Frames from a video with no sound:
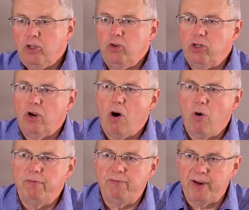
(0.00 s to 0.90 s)
You can
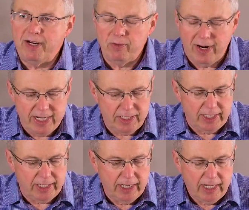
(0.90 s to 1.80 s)
hold
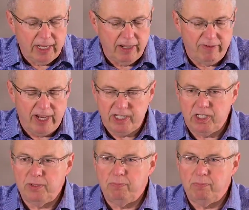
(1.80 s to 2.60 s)
fundraising events,